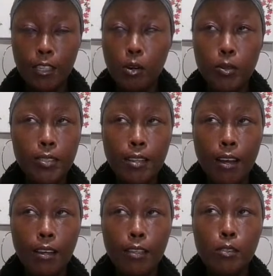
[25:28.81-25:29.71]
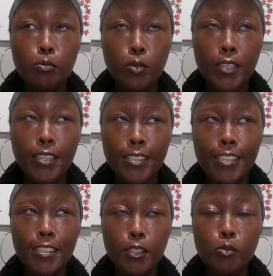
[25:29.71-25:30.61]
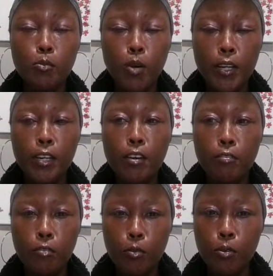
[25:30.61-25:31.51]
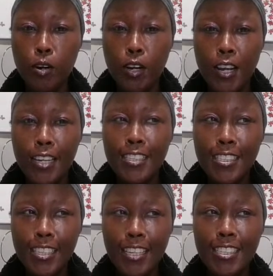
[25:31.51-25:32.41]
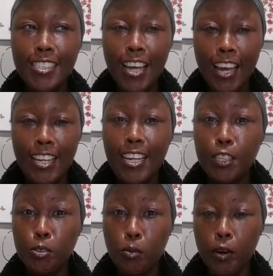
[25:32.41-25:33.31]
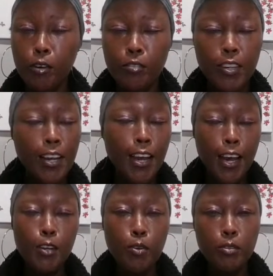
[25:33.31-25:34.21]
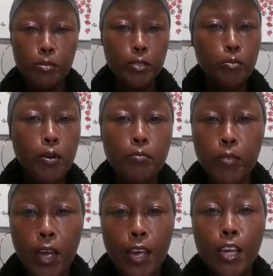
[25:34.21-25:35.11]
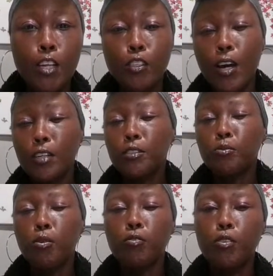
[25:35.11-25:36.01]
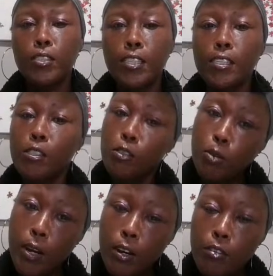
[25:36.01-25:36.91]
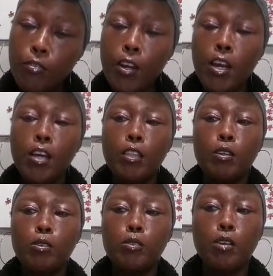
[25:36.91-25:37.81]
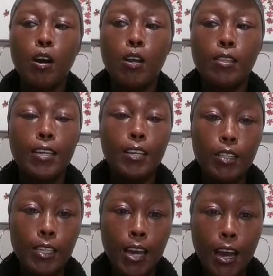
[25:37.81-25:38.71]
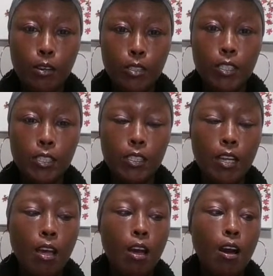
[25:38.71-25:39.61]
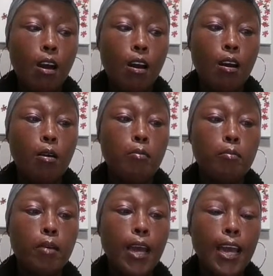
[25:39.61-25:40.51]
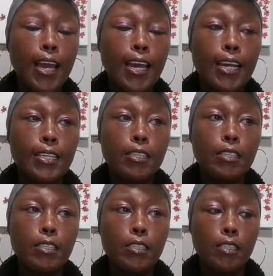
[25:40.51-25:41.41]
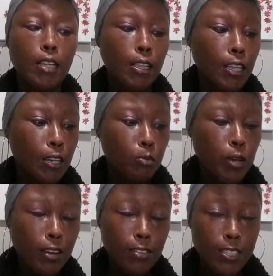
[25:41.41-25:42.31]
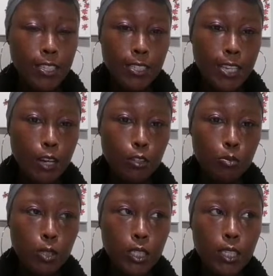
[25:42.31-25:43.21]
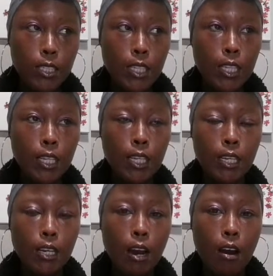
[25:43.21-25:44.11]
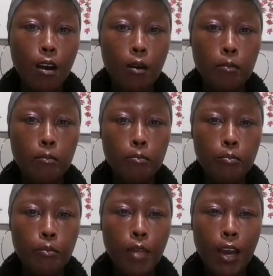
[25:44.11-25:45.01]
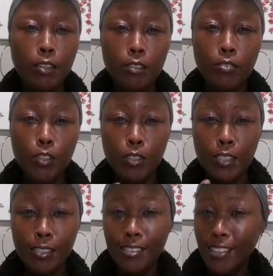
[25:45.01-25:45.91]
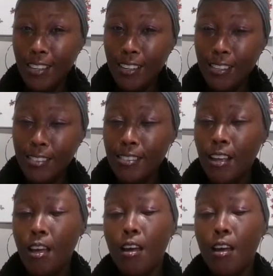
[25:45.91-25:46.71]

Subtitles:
No, it's not. It's yes, it is. It's 1, 4, 6, 8, and 12. I know I was missing one. Okay, so houses 1, 4, 6, and 12. Those are the healing houses, and then we have the sixth house, which is the house of illness and sickness.